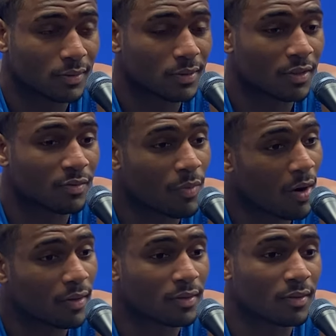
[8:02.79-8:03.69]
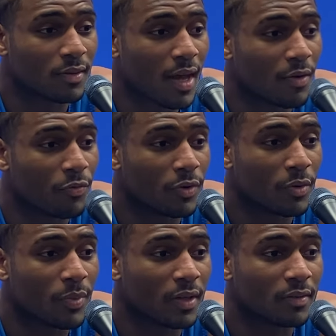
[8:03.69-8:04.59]
It's March. It's time for your
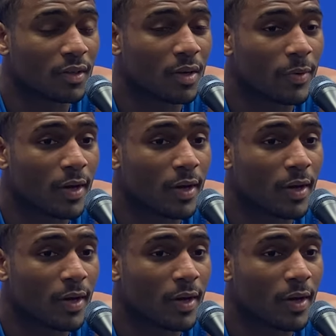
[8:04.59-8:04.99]
best to come